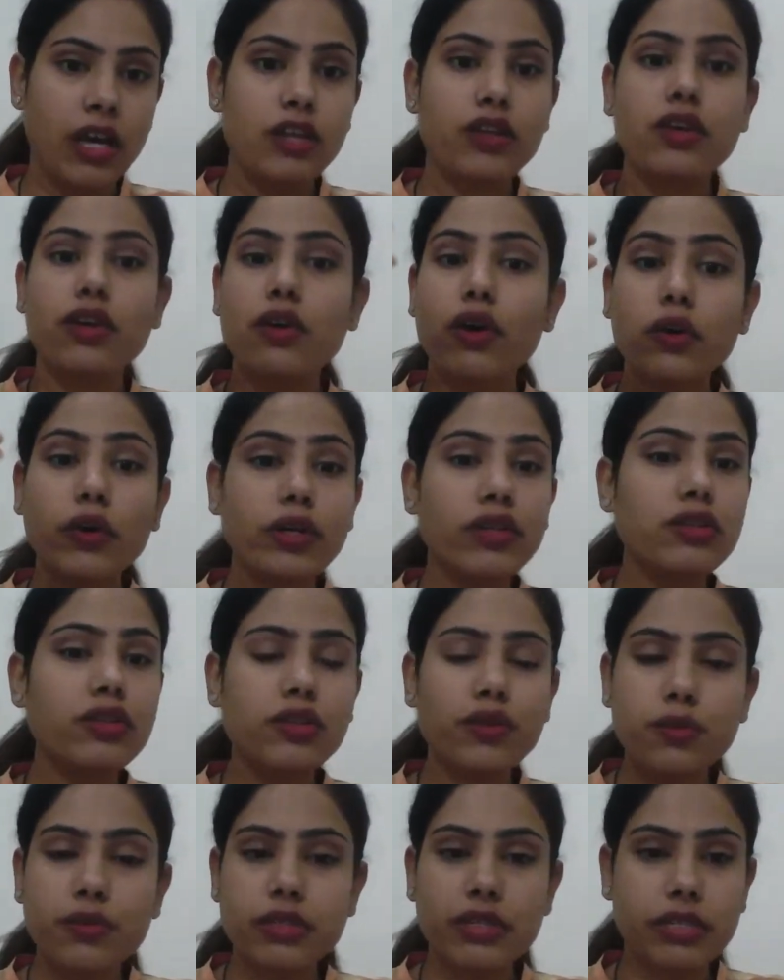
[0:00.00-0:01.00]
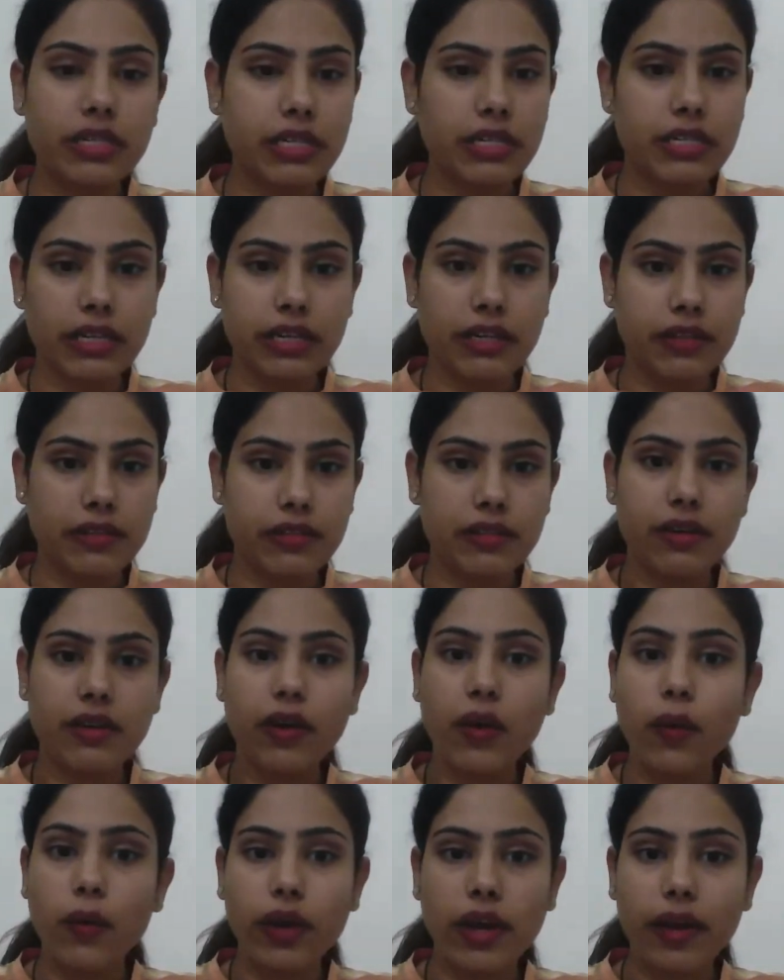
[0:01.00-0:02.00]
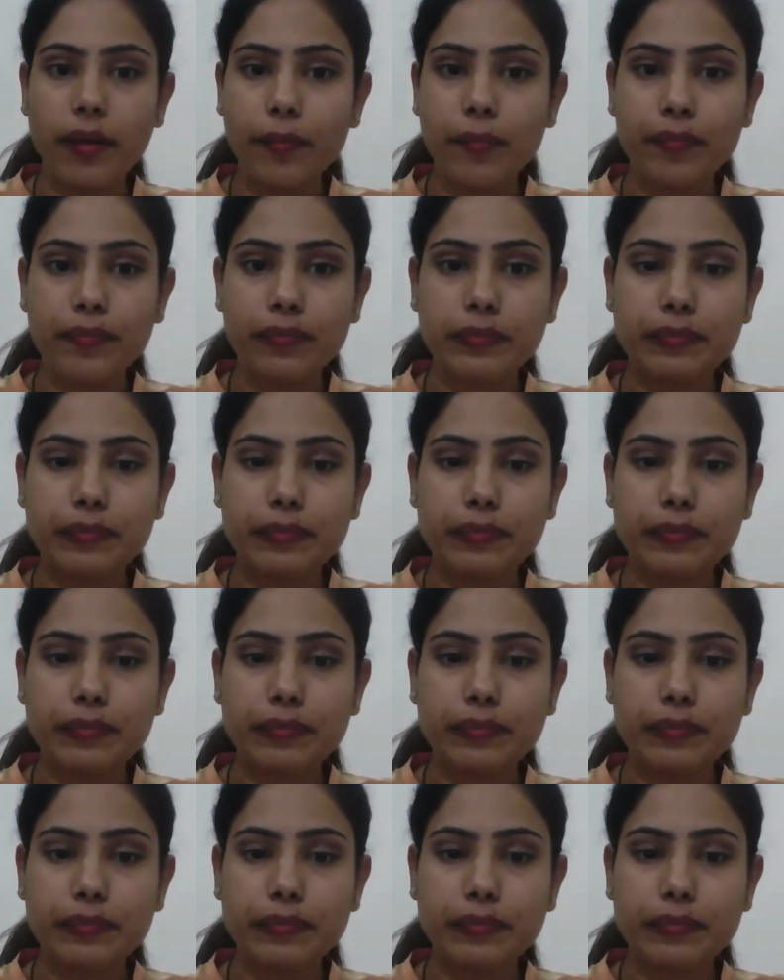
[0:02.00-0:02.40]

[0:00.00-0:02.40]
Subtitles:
You're not going to use the details. Okay.